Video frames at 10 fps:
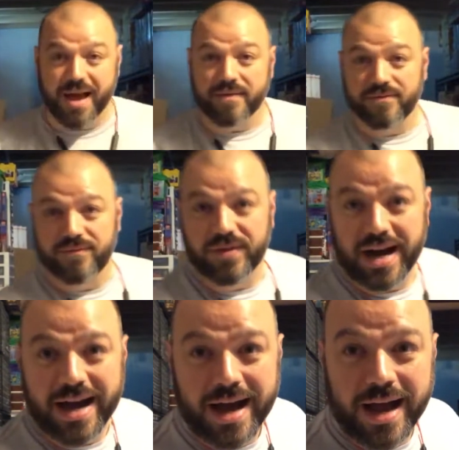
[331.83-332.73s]
got
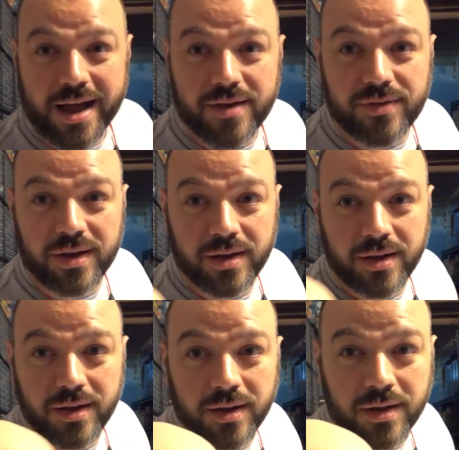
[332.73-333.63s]
5
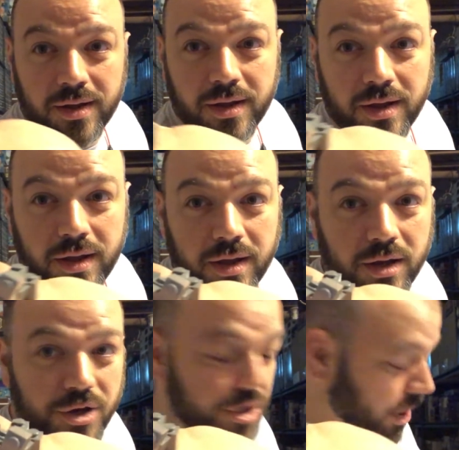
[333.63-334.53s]

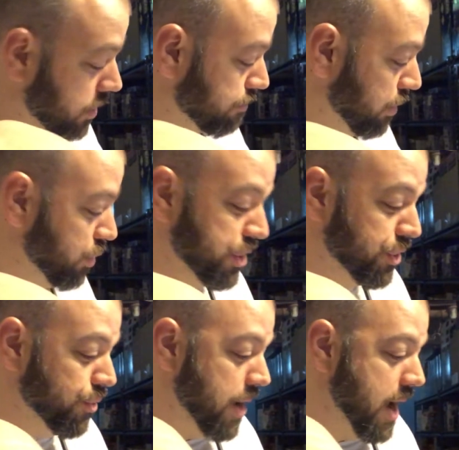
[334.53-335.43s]
dark
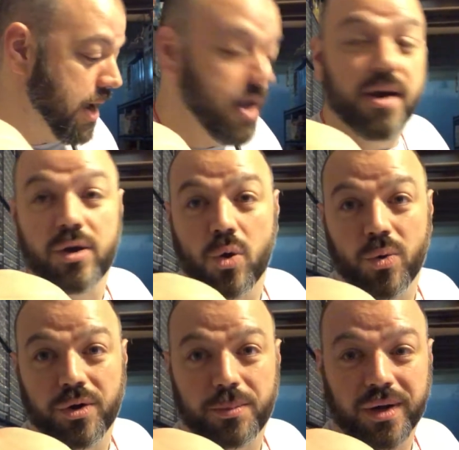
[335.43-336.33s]
bluish gray
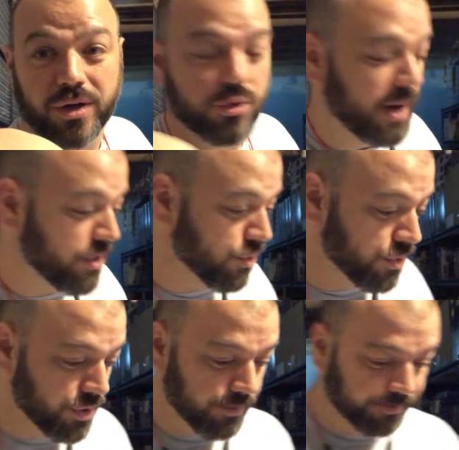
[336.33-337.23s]
corner brick
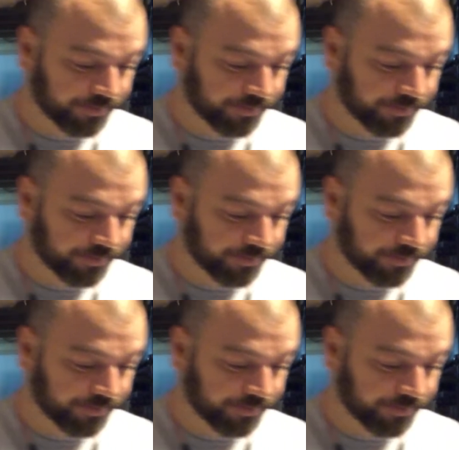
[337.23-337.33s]
2x2s.